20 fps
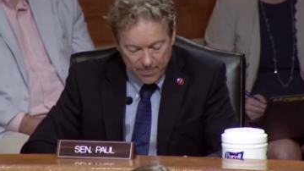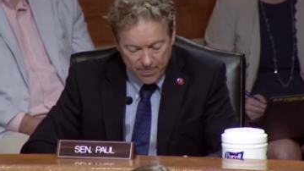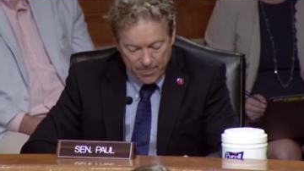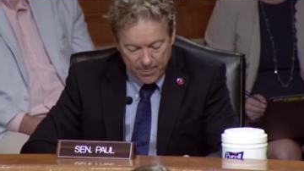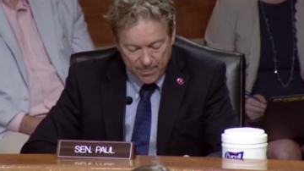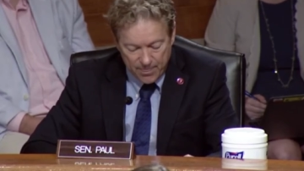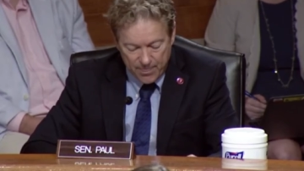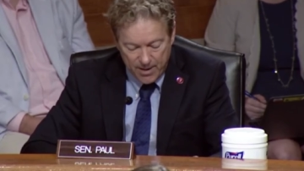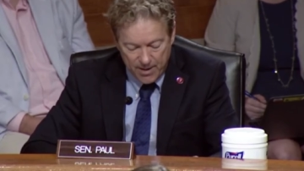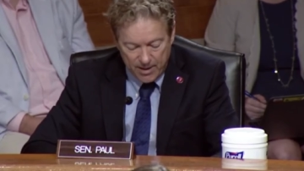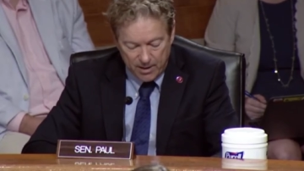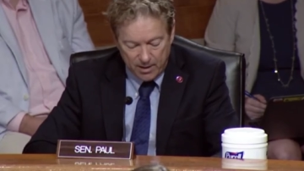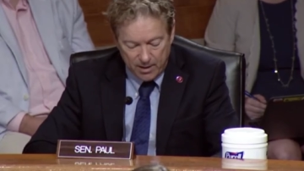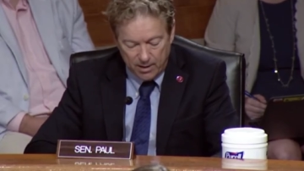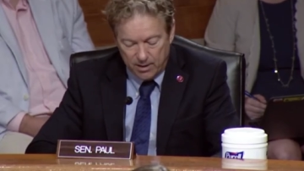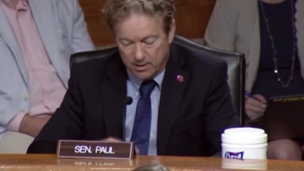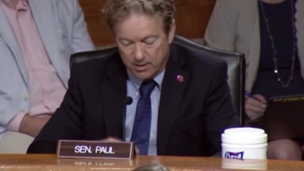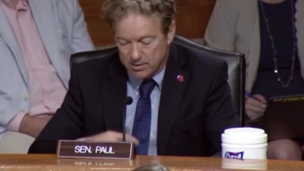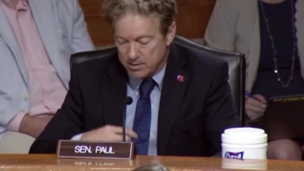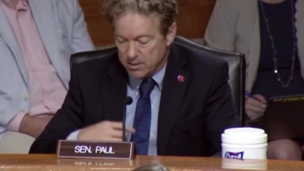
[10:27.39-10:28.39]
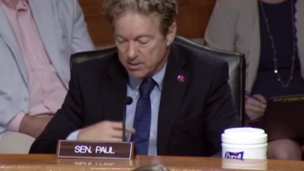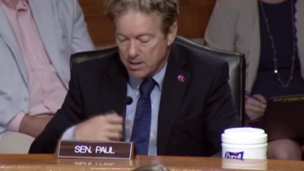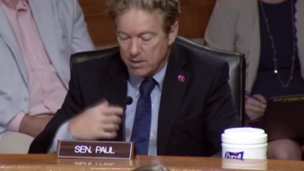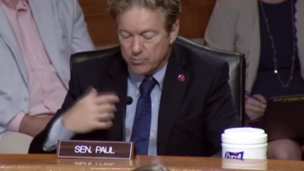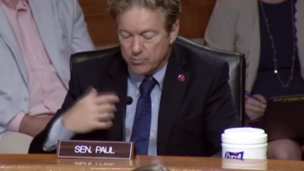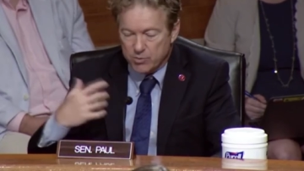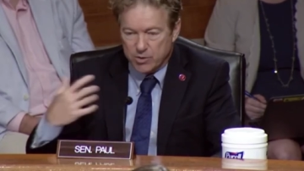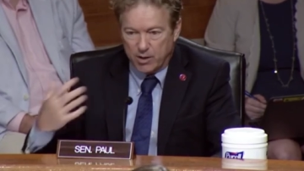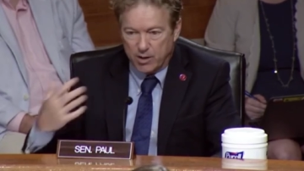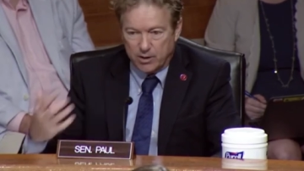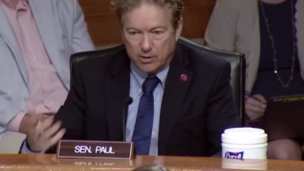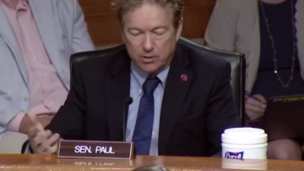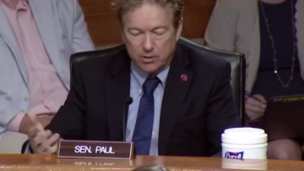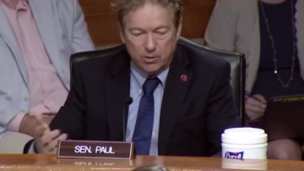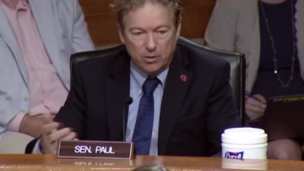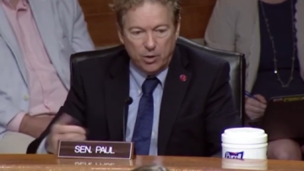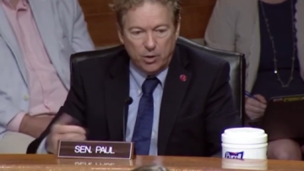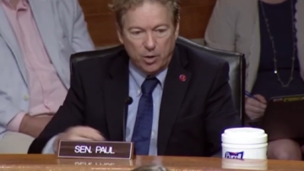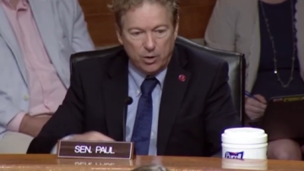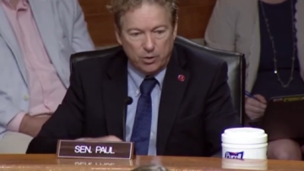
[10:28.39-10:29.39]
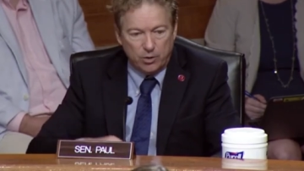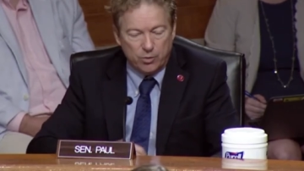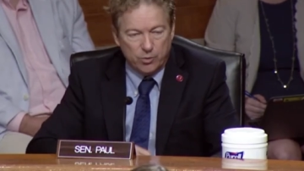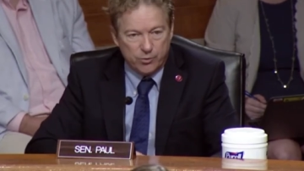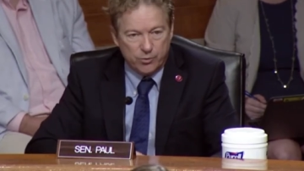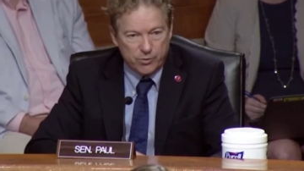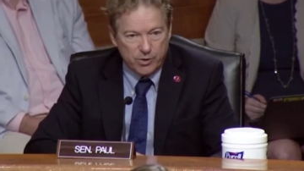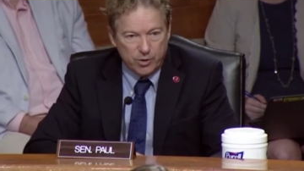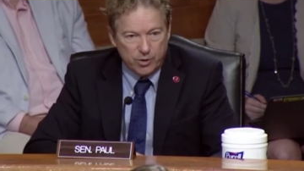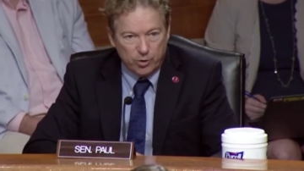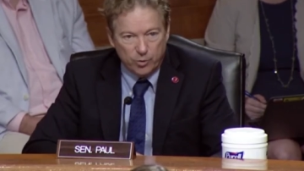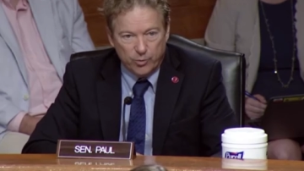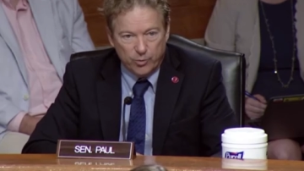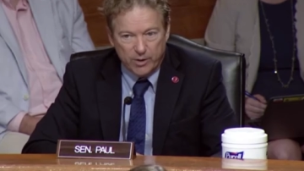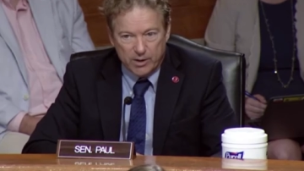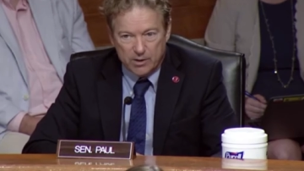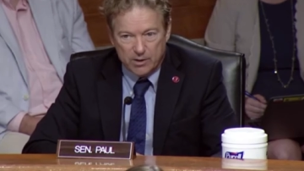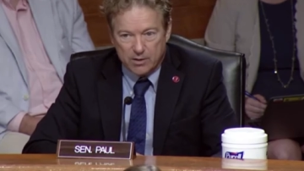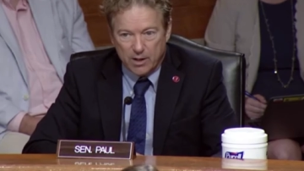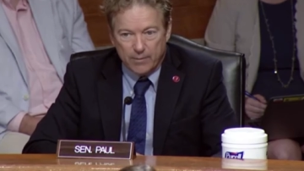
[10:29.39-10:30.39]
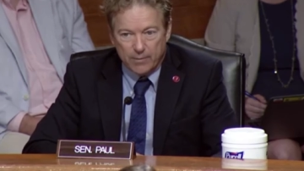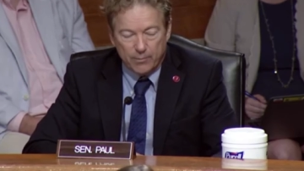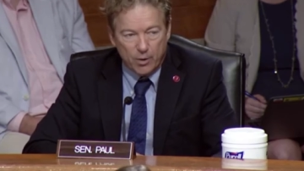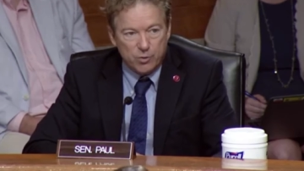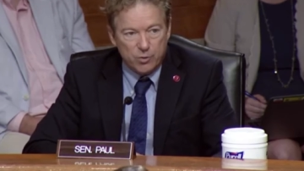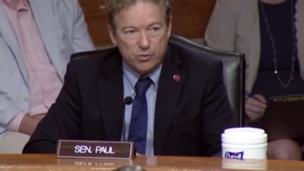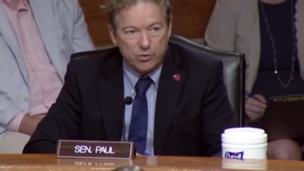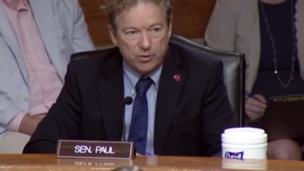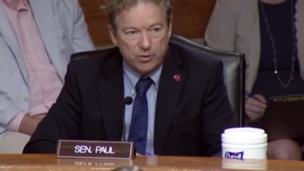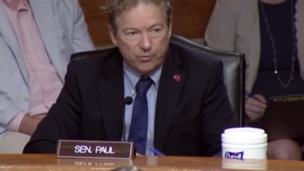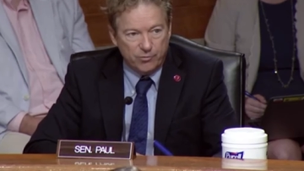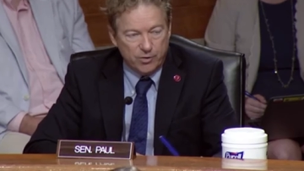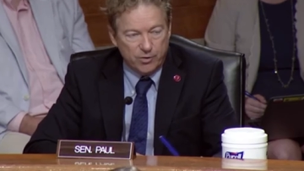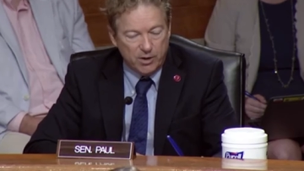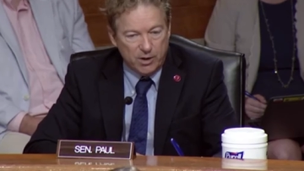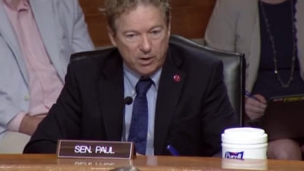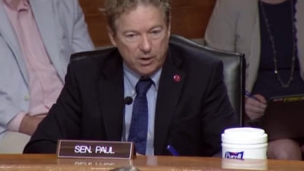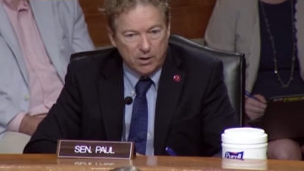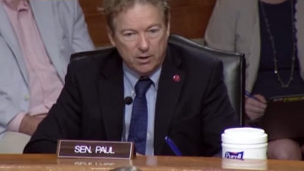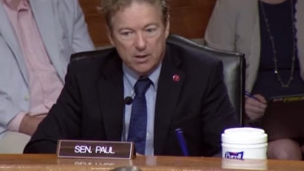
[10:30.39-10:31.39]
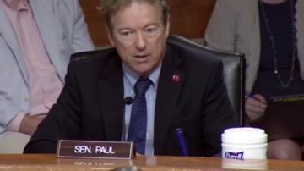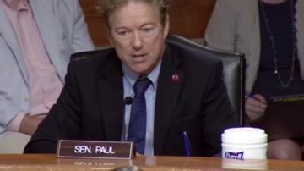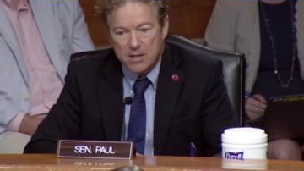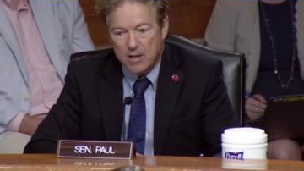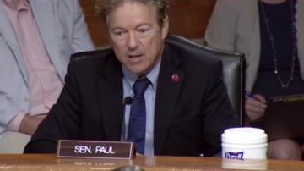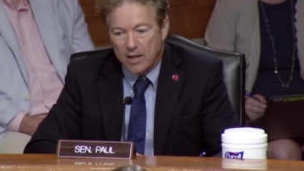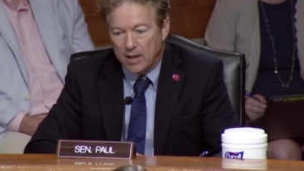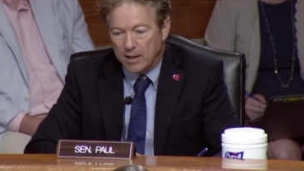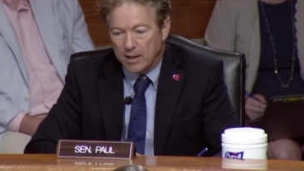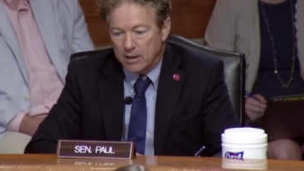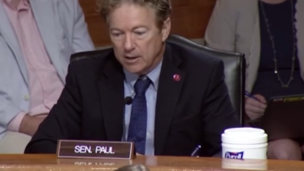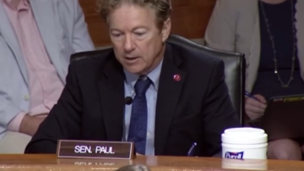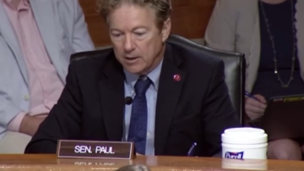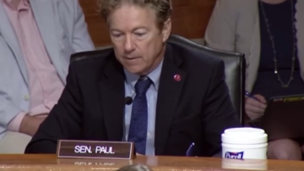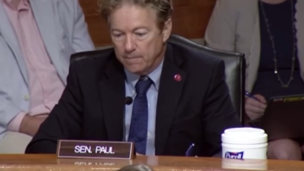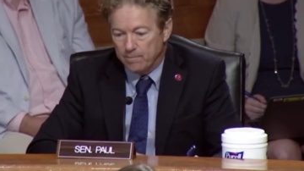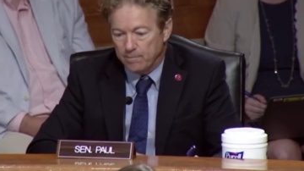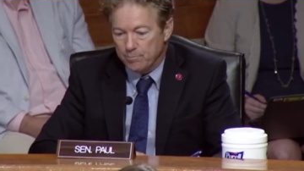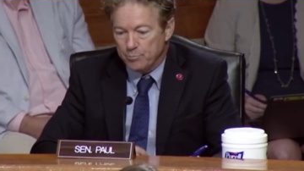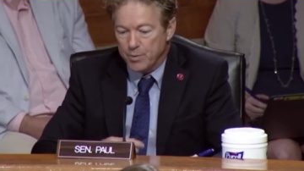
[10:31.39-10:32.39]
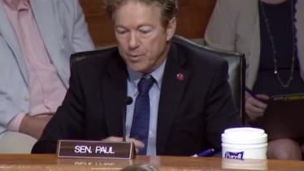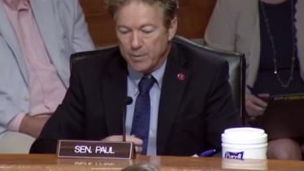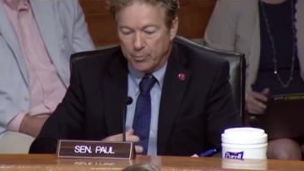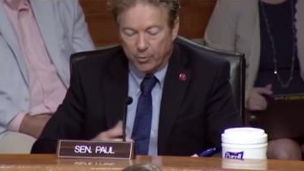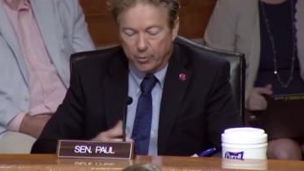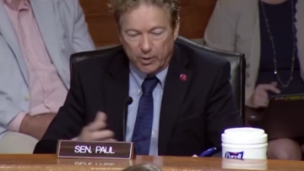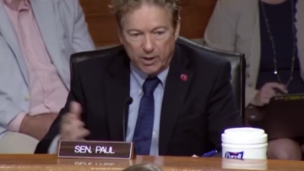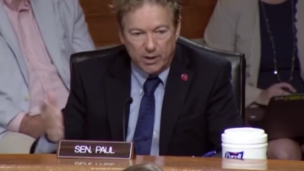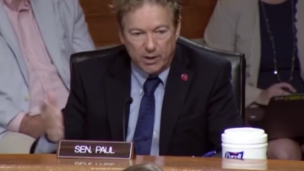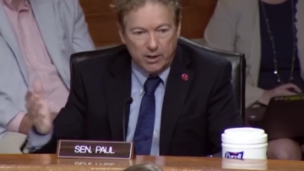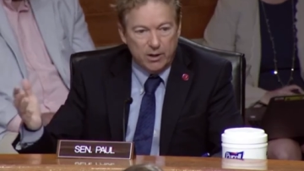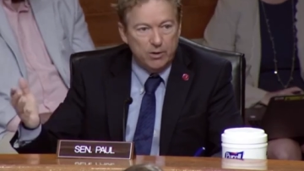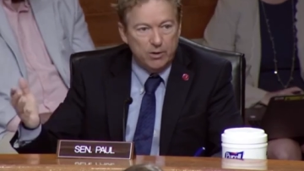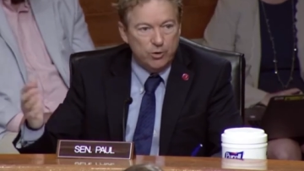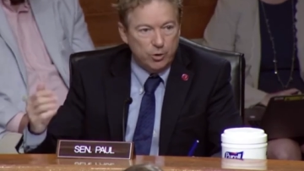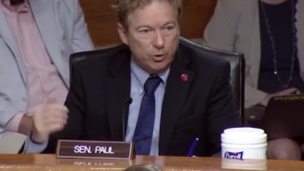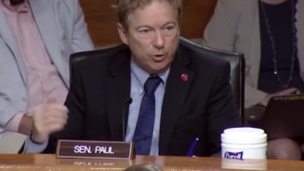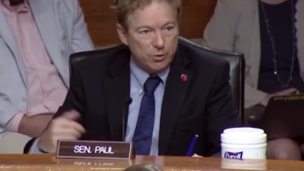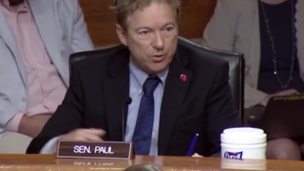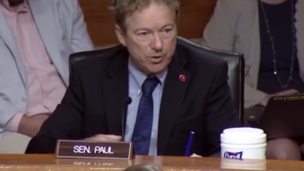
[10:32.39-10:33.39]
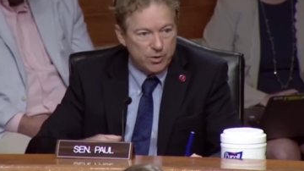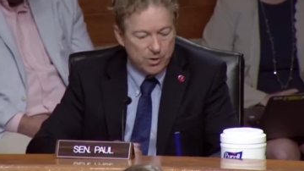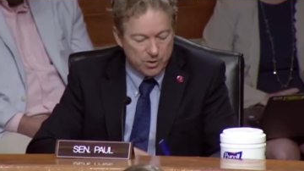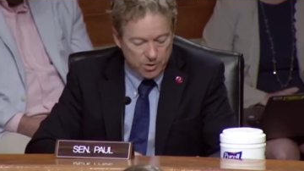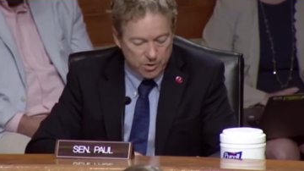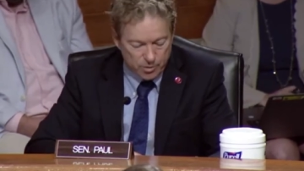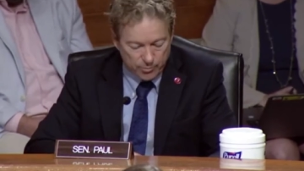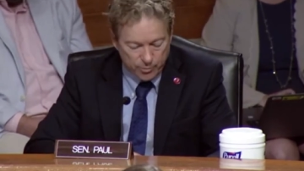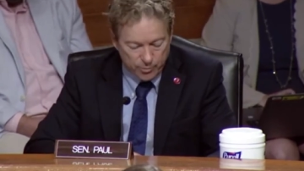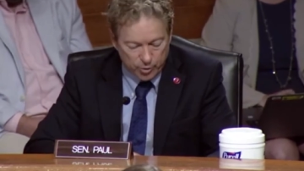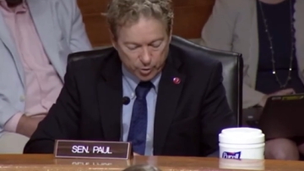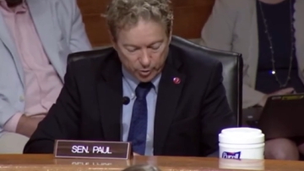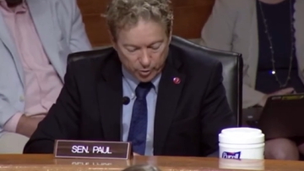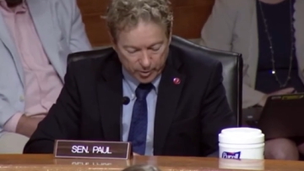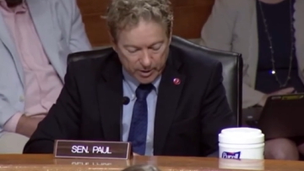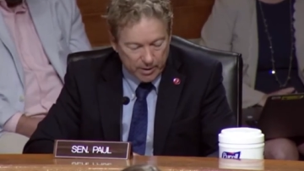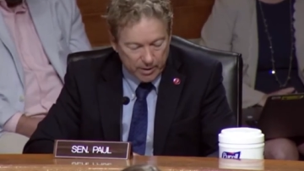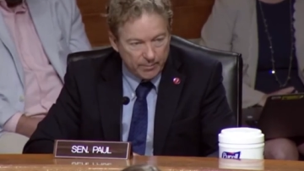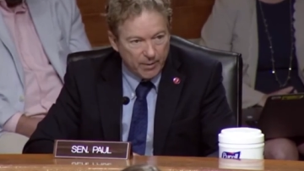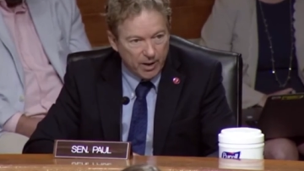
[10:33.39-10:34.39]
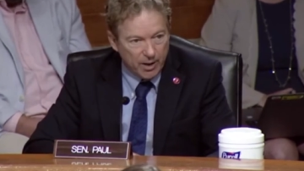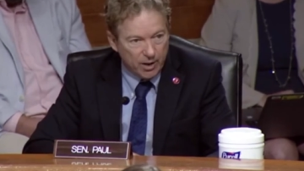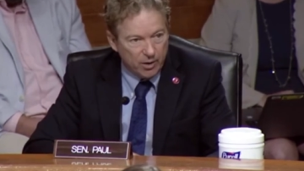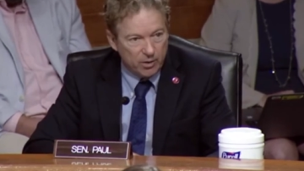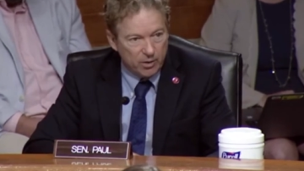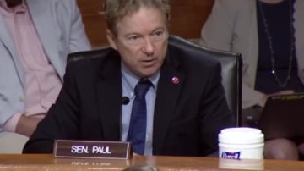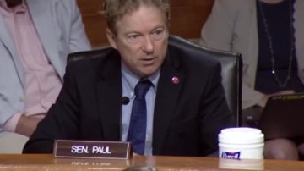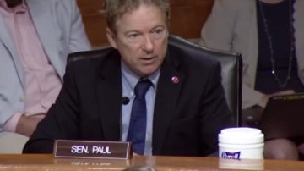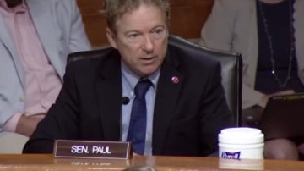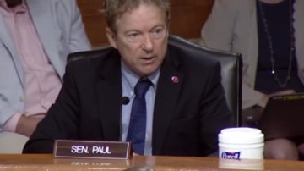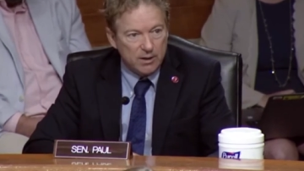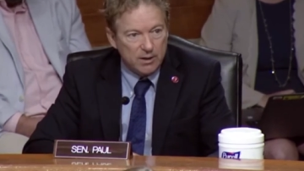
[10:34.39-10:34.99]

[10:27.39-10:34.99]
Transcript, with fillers: they it seems like the articles that you read say most of the um, people get into your system through your email.